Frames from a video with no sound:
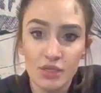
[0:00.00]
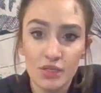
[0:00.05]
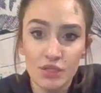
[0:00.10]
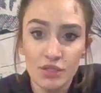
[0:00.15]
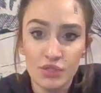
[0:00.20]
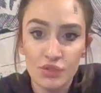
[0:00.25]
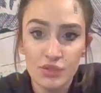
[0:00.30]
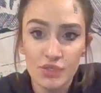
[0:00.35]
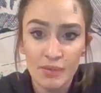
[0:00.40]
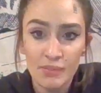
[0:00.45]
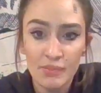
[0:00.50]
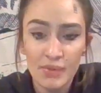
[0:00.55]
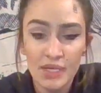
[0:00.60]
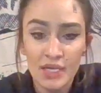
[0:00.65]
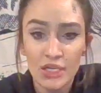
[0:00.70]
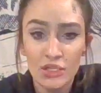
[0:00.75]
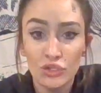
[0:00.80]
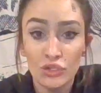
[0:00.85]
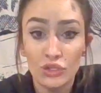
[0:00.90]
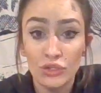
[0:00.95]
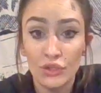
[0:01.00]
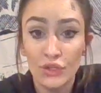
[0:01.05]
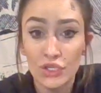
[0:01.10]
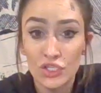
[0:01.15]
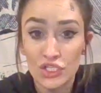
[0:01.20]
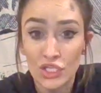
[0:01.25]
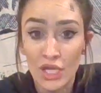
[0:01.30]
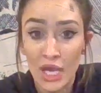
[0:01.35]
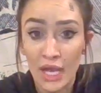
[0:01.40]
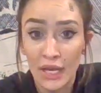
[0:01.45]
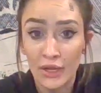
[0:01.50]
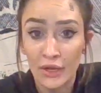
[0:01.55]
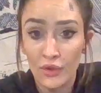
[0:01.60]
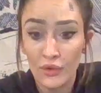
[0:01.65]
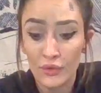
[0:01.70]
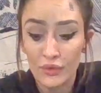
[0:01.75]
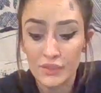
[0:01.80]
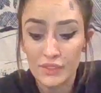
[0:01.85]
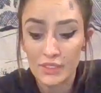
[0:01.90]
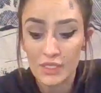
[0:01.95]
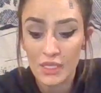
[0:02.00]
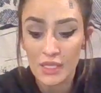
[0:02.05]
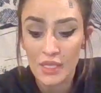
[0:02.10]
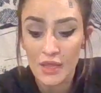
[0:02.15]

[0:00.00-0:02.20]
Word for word: So something in the shadows